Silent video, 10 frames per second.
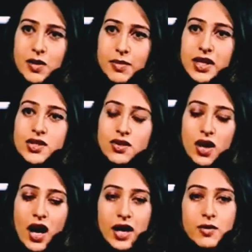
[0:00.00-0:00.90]
because, you
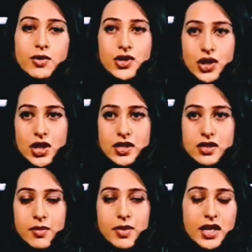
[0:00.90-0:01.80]
know, I was
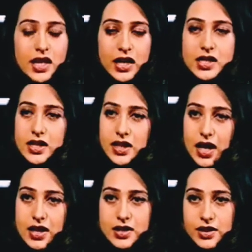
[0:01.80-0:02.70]
just, I mean, an 18,
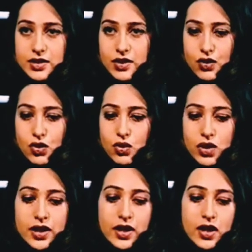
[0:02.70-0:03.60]

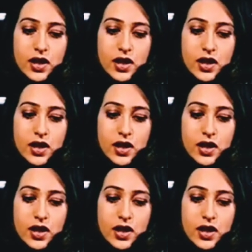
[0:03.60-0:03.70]
19-year-old,